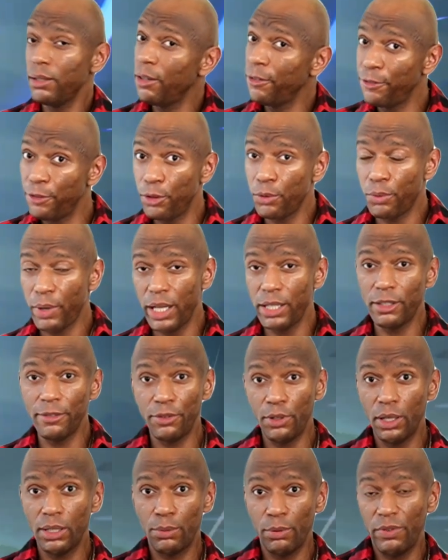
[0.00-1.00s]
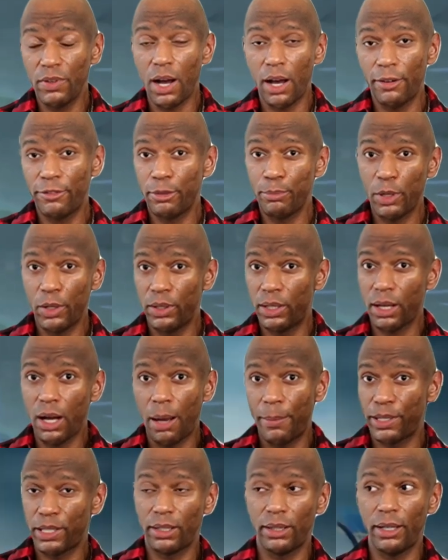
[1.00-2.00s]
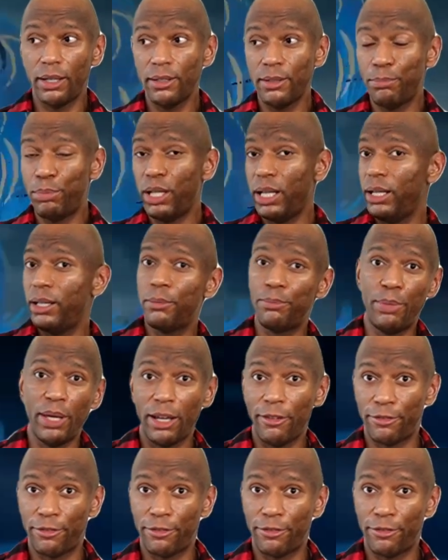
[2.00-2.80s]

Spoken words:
the full range of looks we've gotten from her in the comics. There's plenty to pick